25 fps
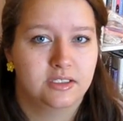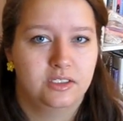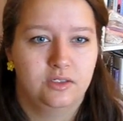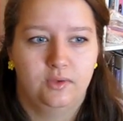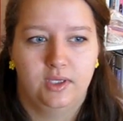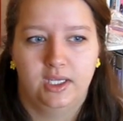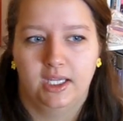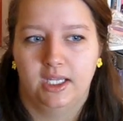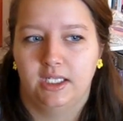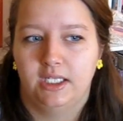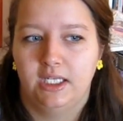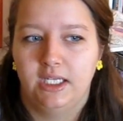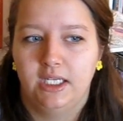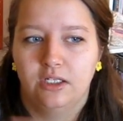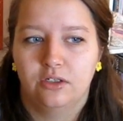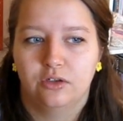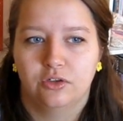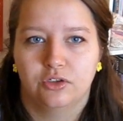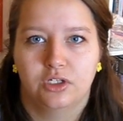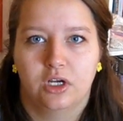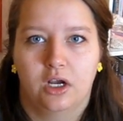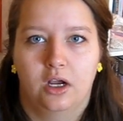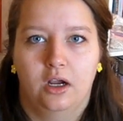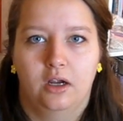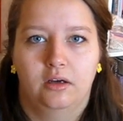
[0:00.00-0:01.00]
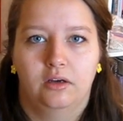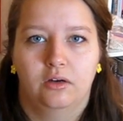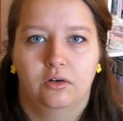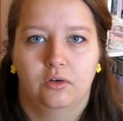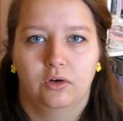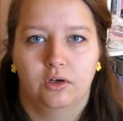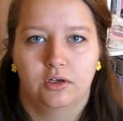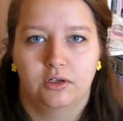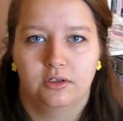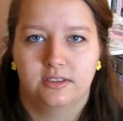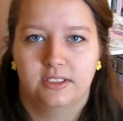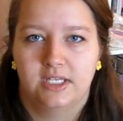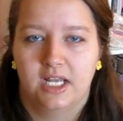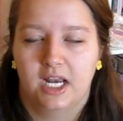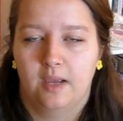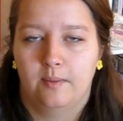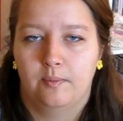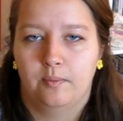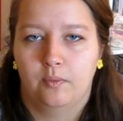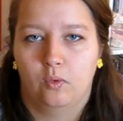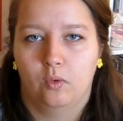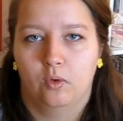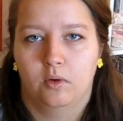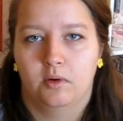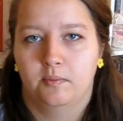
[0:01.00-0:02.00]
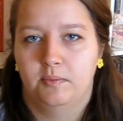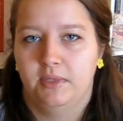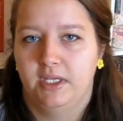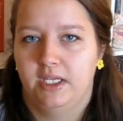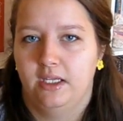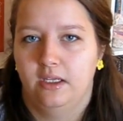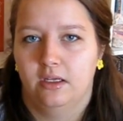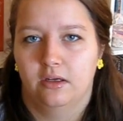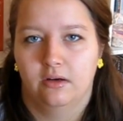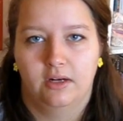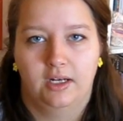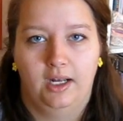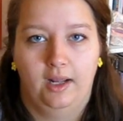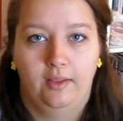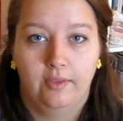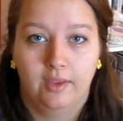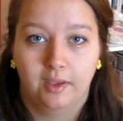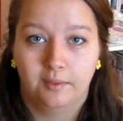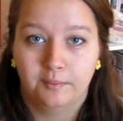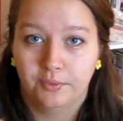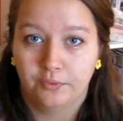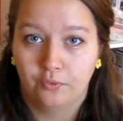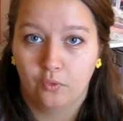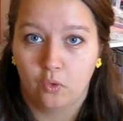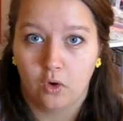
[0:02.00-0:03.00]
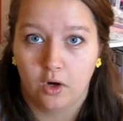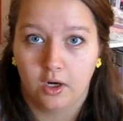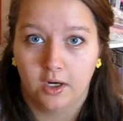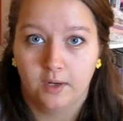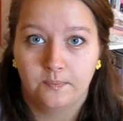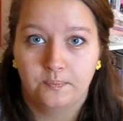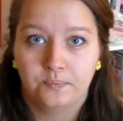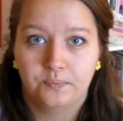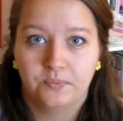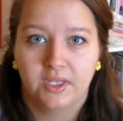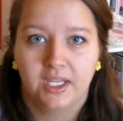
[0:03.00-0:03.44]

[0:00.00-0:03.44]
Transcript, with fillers: You can't eat or talk or sit up or pee or anything before